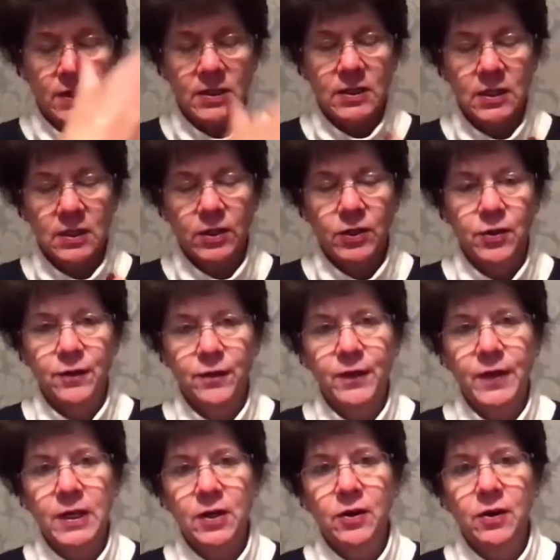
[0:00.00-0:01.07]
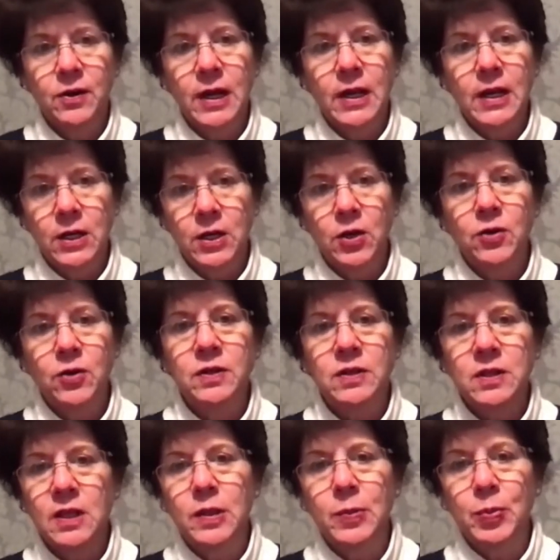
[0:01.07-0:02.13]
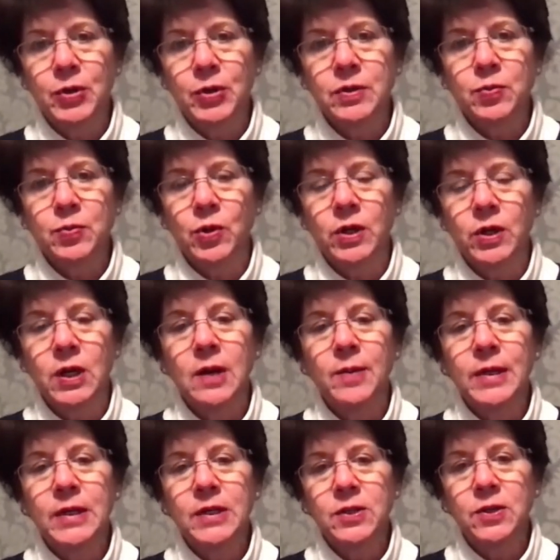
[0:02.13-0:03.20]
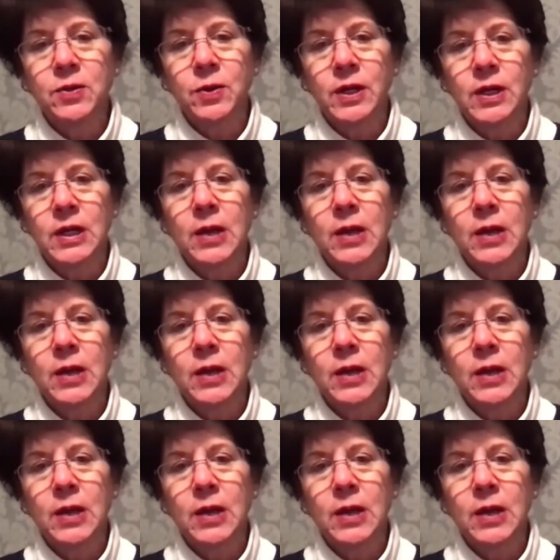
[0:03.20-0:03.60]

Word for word: a, cylinder feeder and I noticed that the birds weren't coming to it.